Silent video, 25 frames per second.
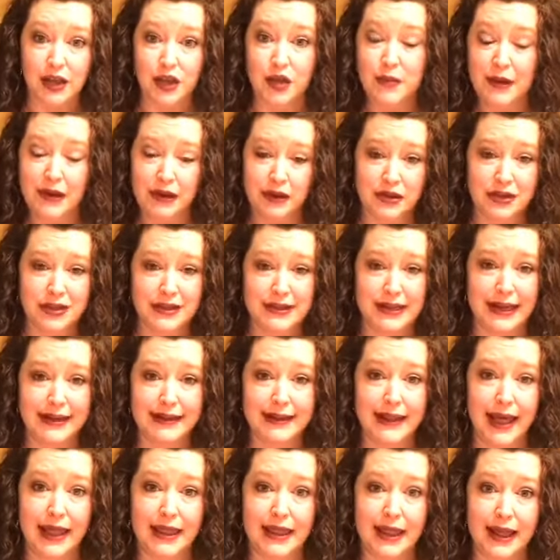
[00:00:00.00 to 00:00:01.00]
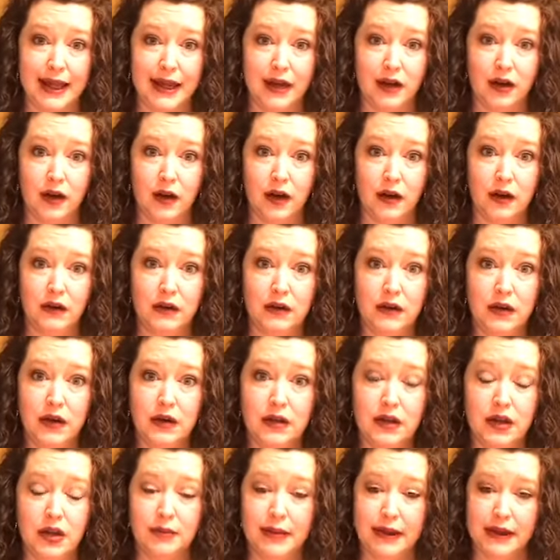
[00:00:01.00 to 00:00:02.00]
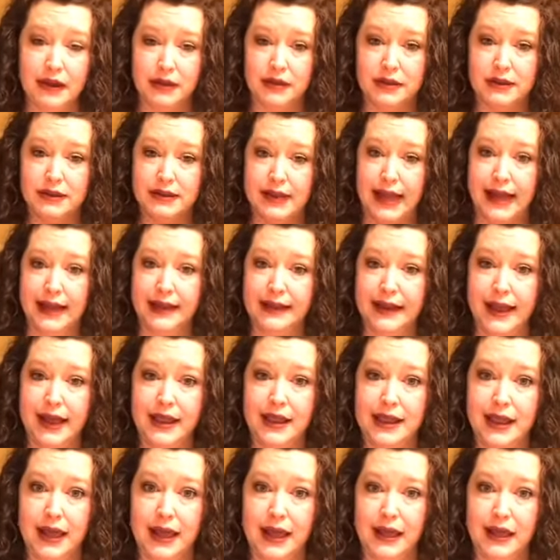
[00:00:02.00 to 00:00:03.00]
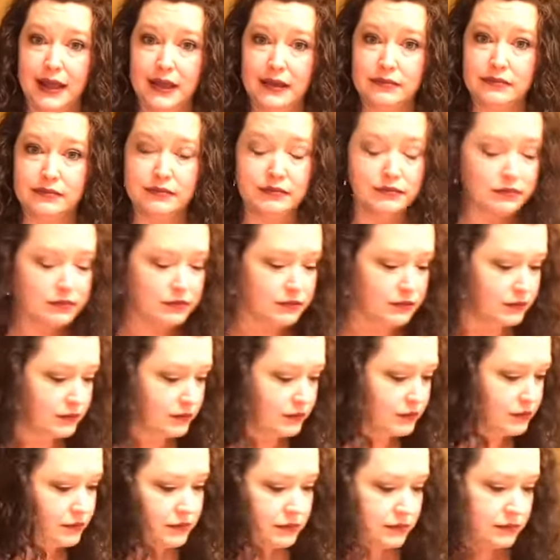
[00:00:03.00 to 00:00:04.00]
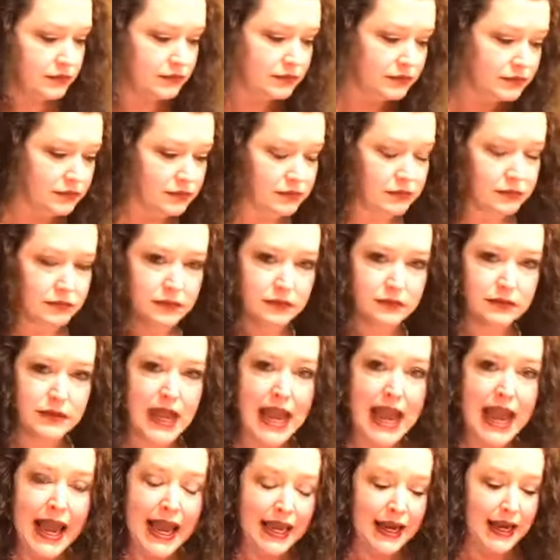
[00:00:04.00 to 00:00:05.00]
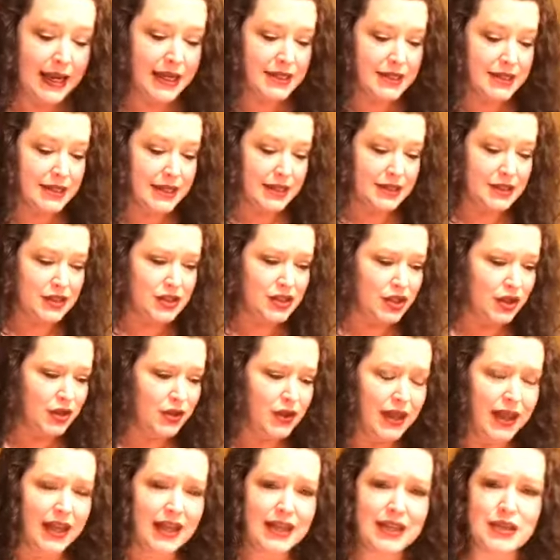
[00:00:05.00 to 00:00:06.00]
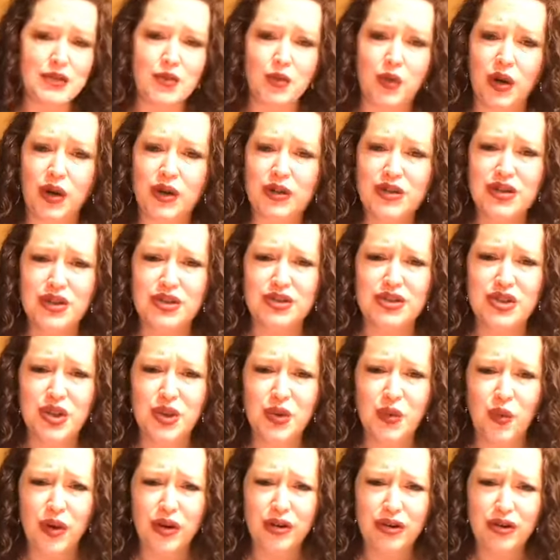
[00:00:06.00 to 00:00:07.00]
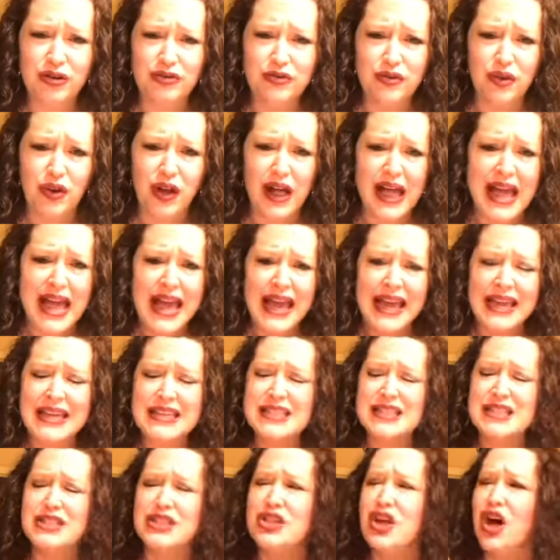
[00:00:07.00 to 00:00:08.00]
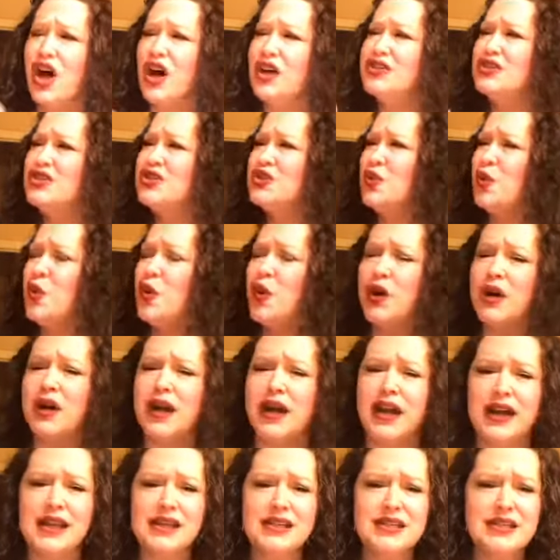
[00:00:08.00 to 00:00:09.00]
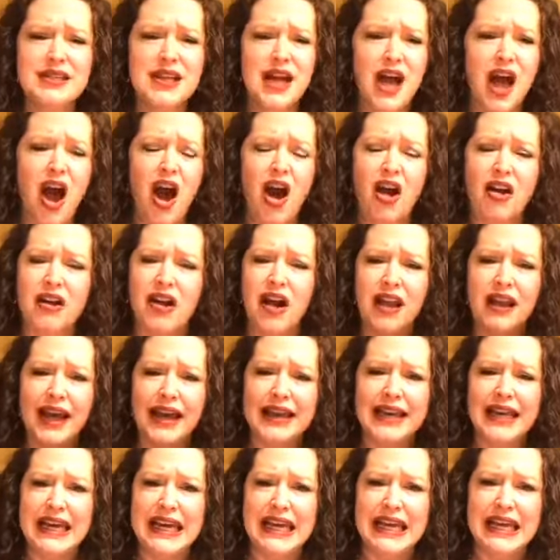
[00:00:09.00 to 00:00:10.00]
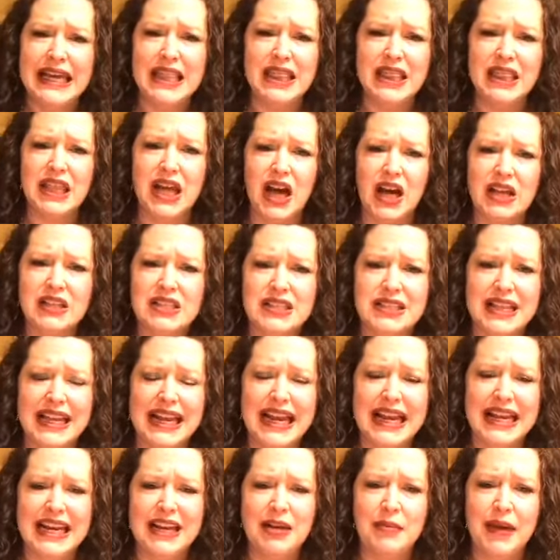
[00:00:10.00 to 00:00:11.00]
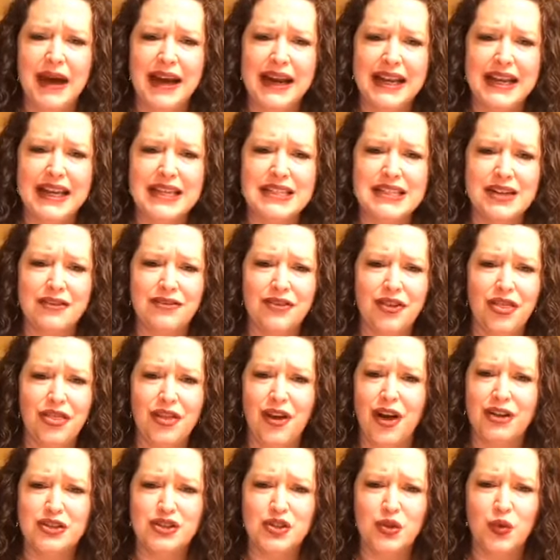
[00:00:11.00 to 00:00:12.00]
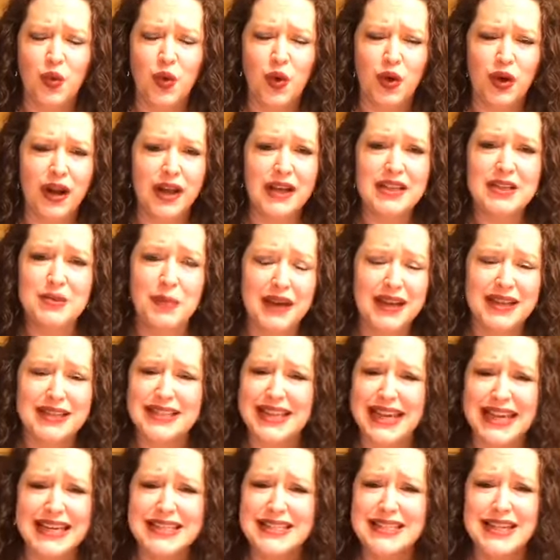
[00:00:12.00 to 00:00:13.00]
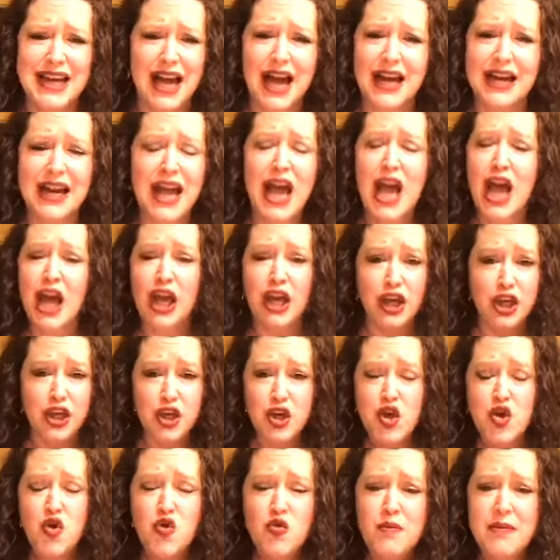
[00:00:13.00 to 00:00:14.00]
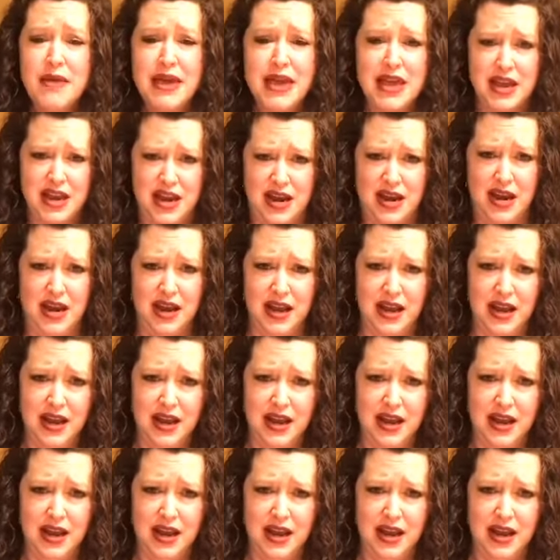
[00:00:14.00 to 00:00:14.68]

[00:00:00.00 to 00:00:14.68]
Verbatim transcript: You better sing that that thing, girl. You better sing that thing. Mm, mm, mm, mm, and it says too that his works are too wonderful. His thoughts toward us are not like any thoughts that anybody has ever thought toward us because he's not human.